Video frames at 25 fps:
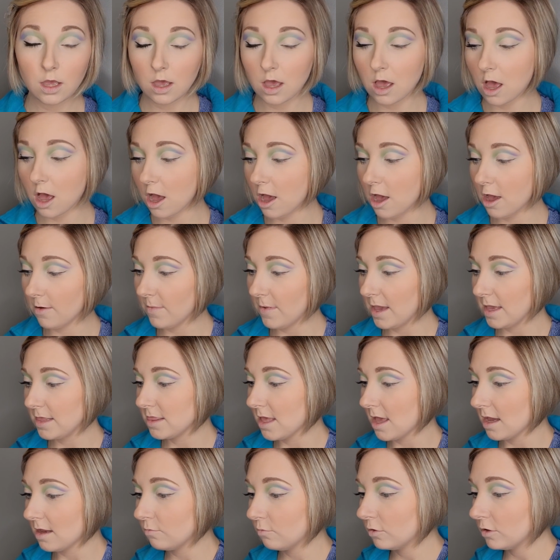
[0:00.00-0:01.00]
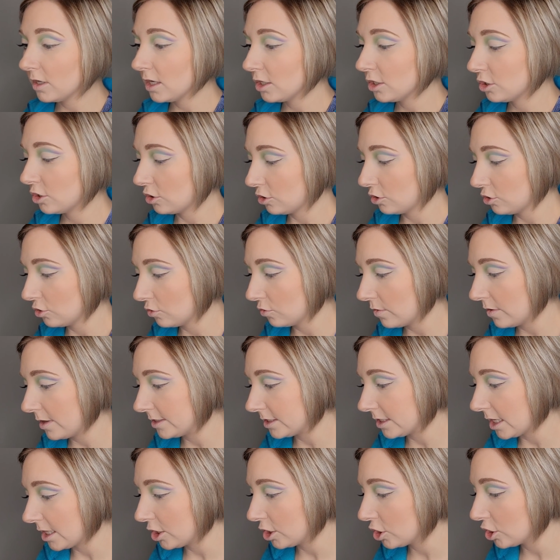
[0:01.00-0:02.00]
And then what I do is
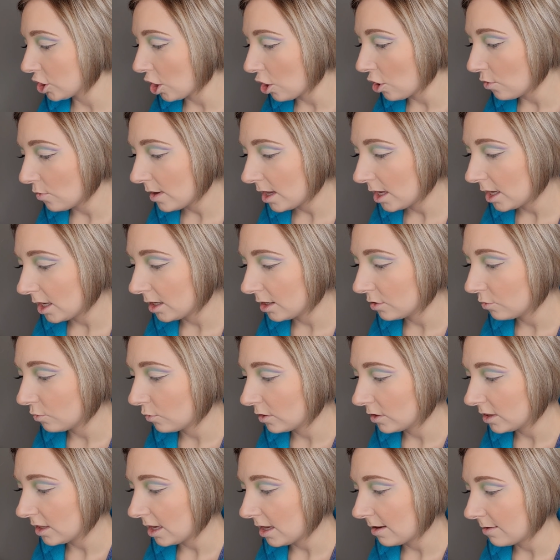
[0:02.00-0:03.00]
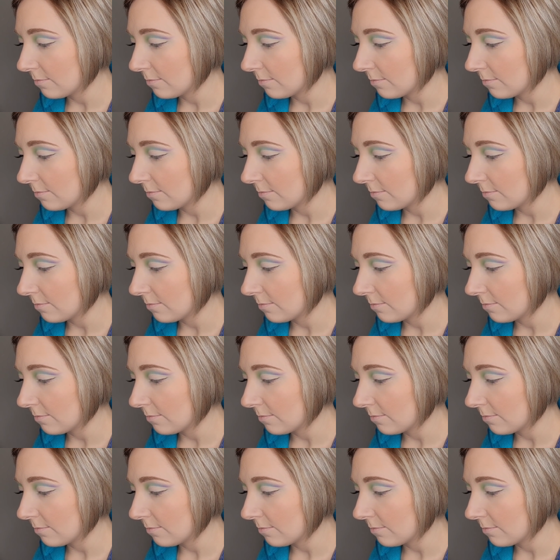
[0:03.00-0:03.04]
I go in with a